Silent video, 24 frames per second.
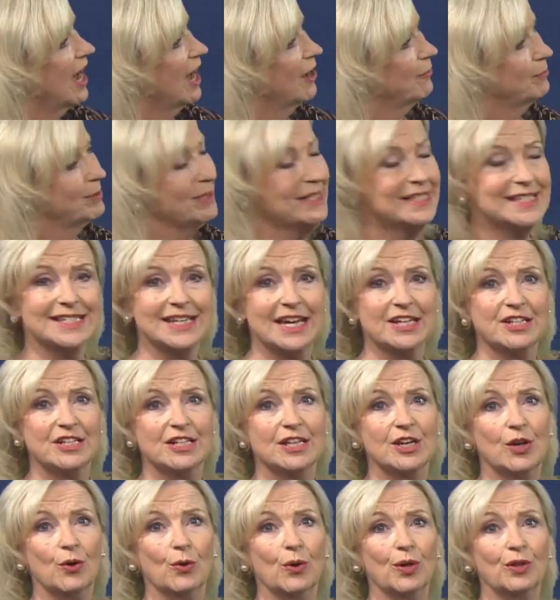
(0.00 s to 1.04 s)
have been
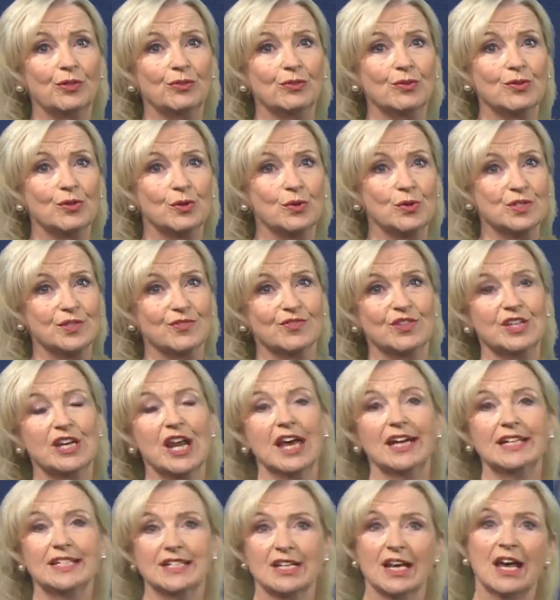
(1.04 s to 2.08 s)
steadily going through the course of the
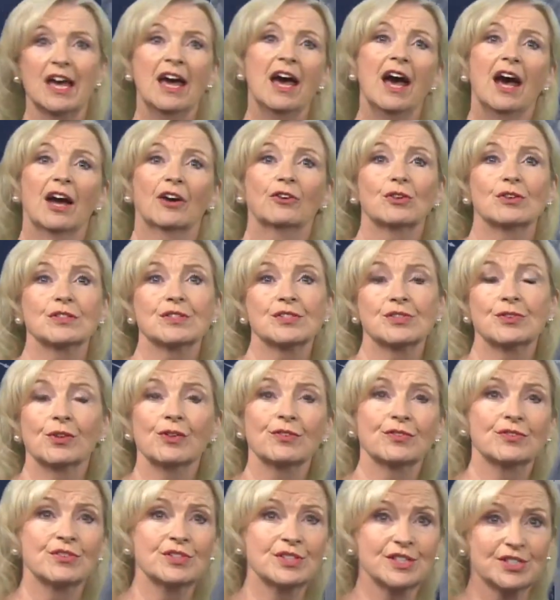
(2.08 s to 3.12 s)
night across
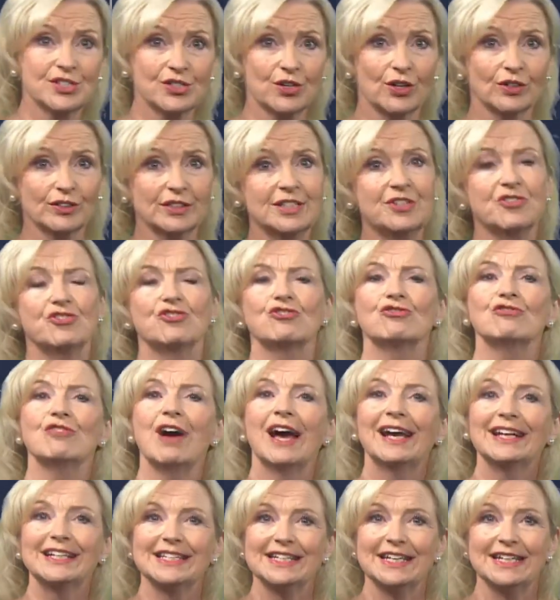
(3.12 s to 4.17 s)
northern Scotland,
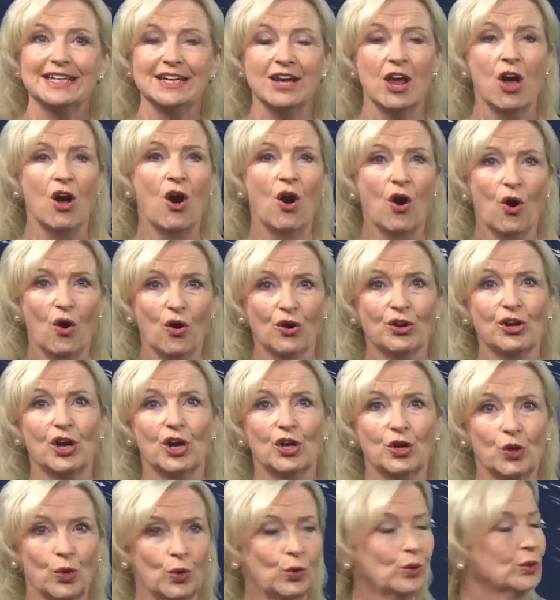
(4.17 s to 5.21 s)
dragged in on a
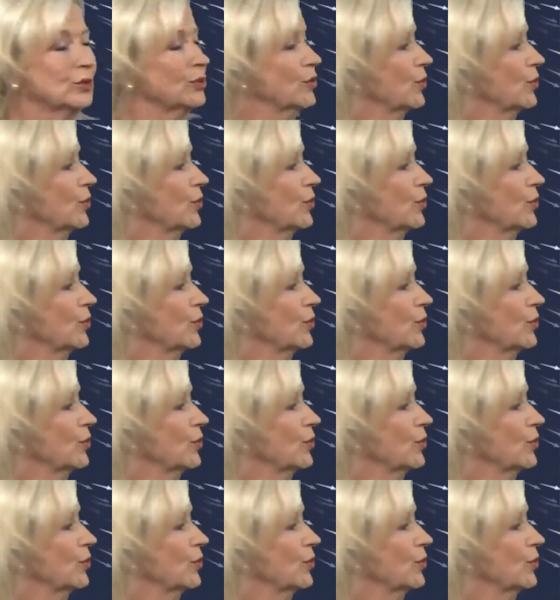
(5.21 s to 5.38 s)
cold